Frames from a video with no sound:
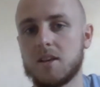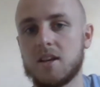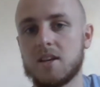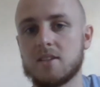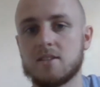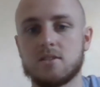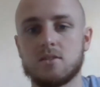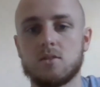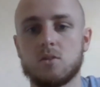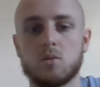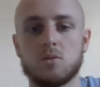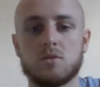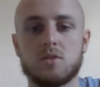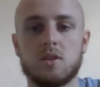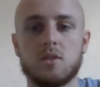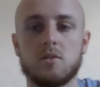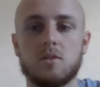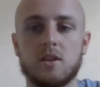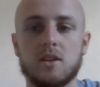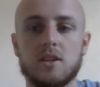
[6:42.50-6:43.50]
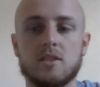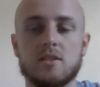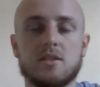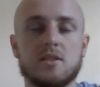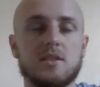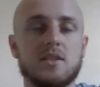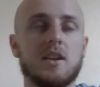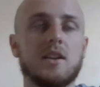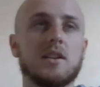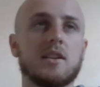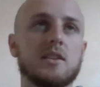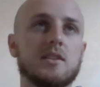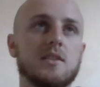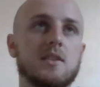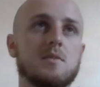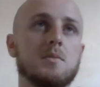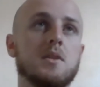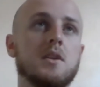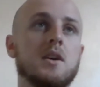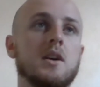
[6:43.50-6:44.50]
is a technical
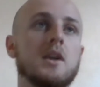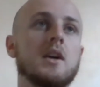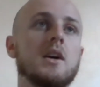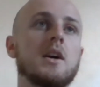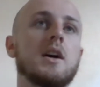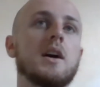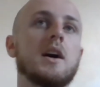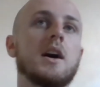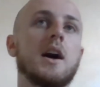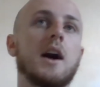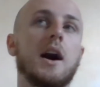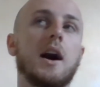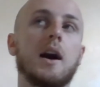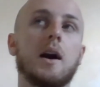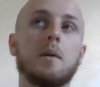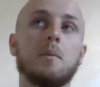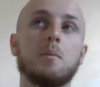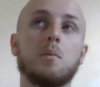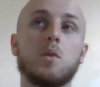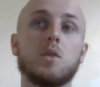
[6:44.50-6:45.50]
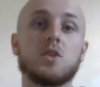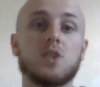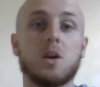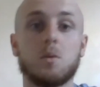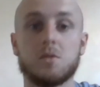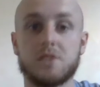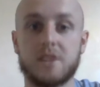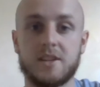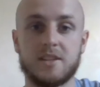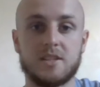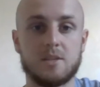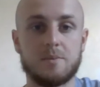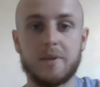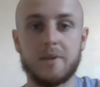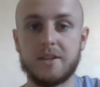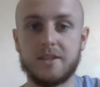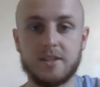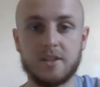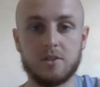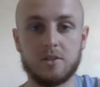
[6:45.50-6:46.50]
assessment, which I wasn't
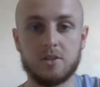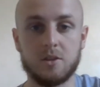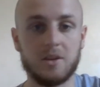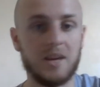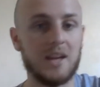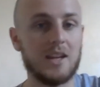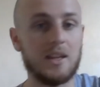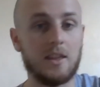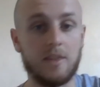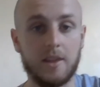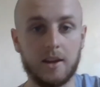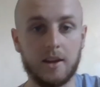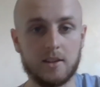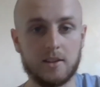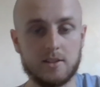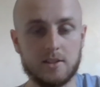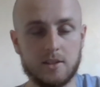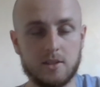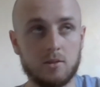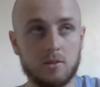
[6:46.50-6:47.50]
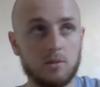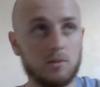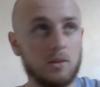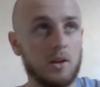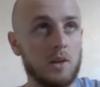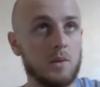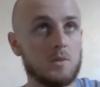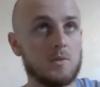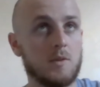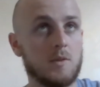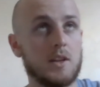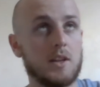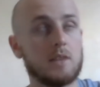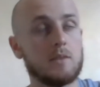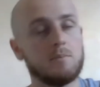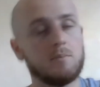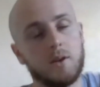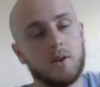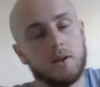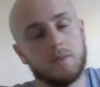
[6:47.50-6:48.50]
anticipating on doing anything until I was ready.
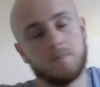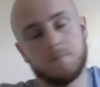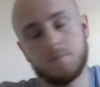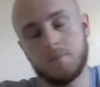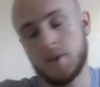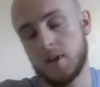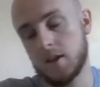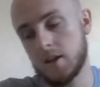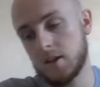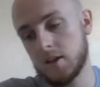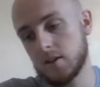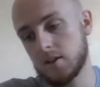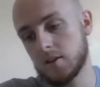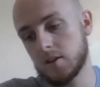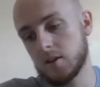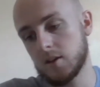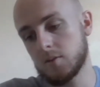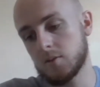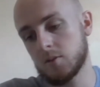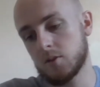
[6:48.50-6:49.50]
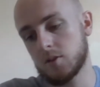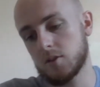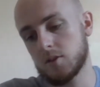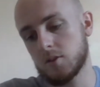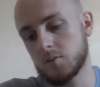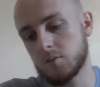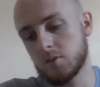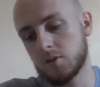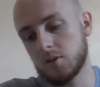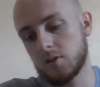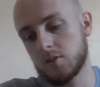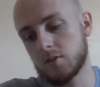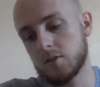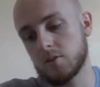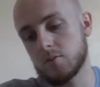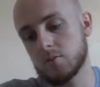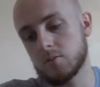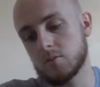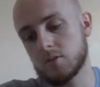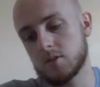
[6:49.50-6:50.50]
But you know, you've got to do what you got to
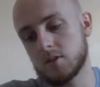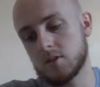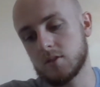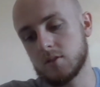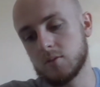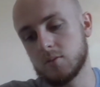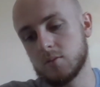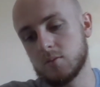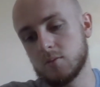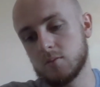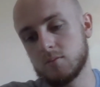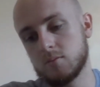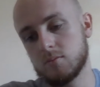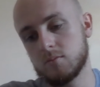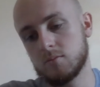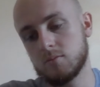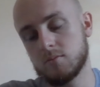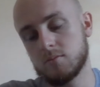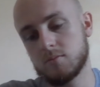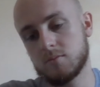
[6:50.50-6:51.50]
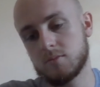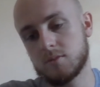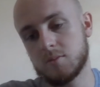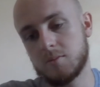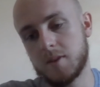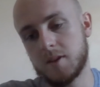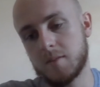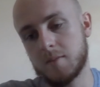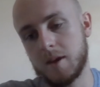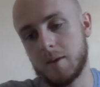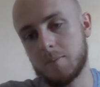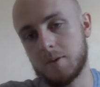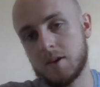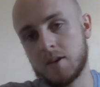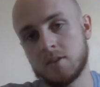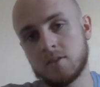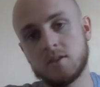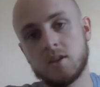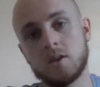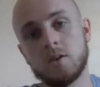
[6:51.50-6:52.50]
do to make them happy.
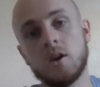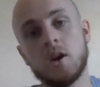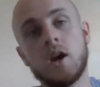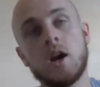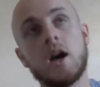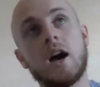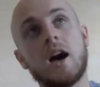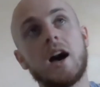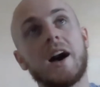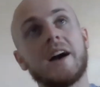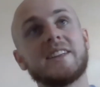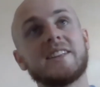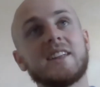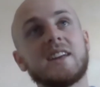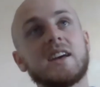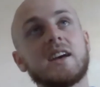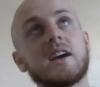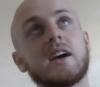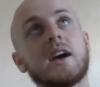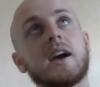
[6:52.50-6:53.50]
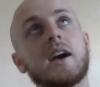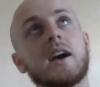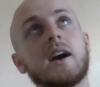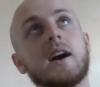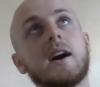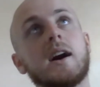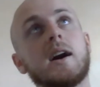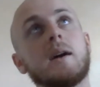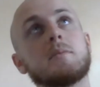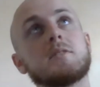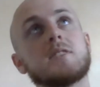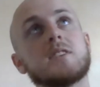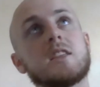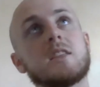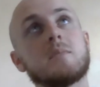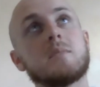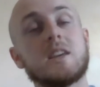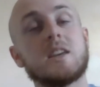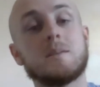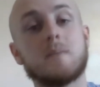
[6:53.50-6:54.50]
So I did it. Sent
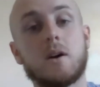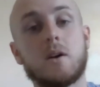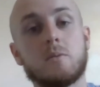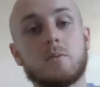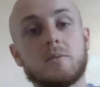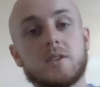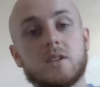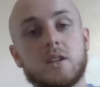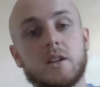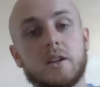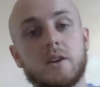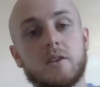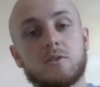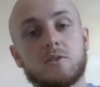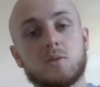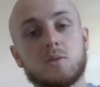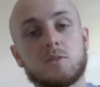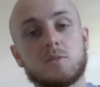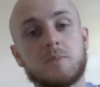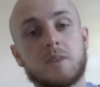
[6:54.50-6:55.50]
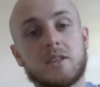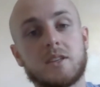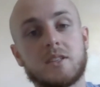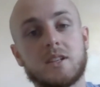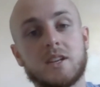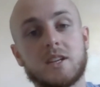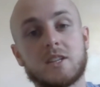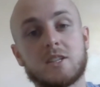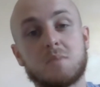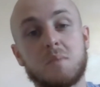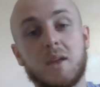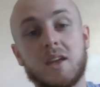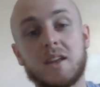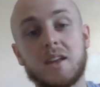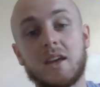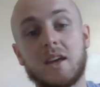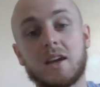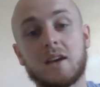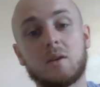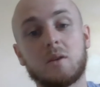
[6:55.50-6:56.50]
them an email immediately afterwards, basically
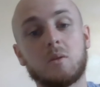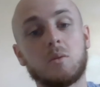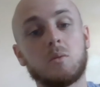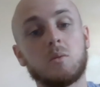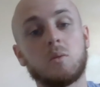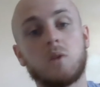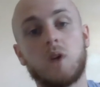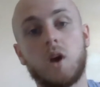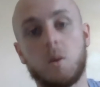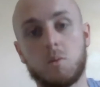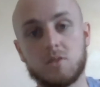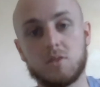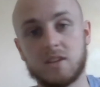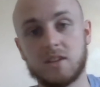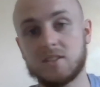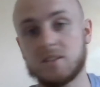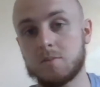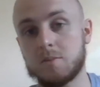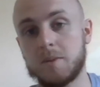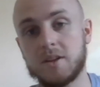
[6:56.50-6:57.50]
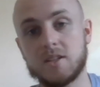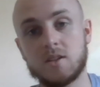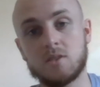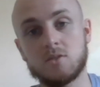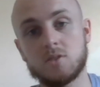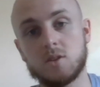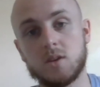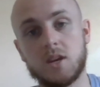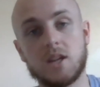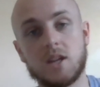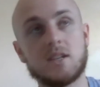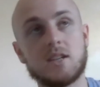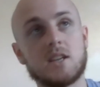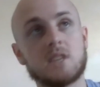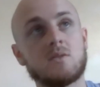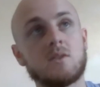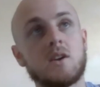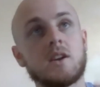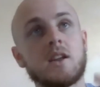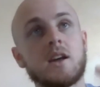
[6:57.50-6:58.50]
explaining I wasn't anticipating on doing a
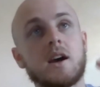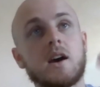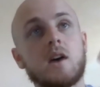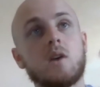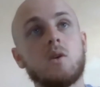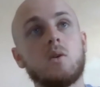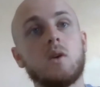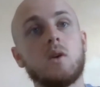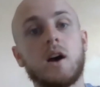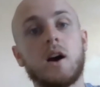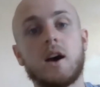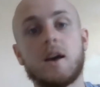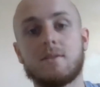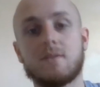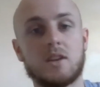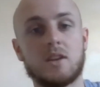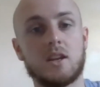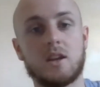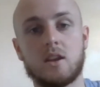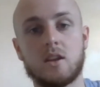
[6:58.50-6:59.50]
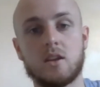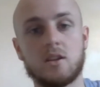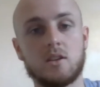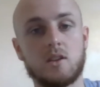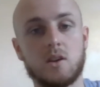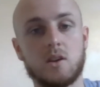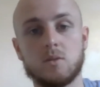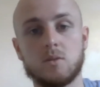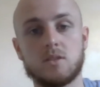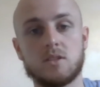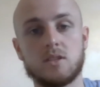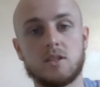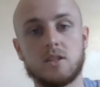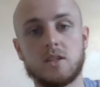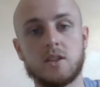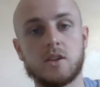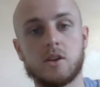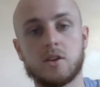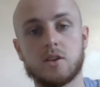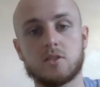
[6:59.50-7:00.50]
test right now. I haven't, since in
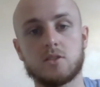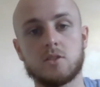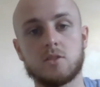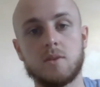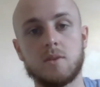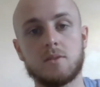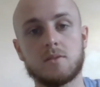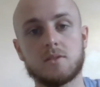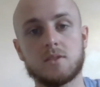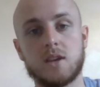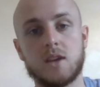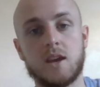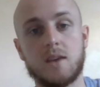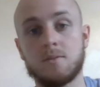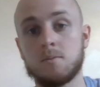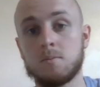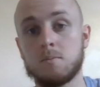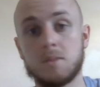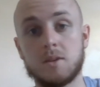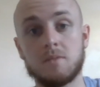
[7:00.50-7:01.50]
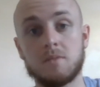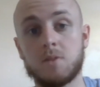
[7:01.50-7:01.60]
the last 2 months, I haven't been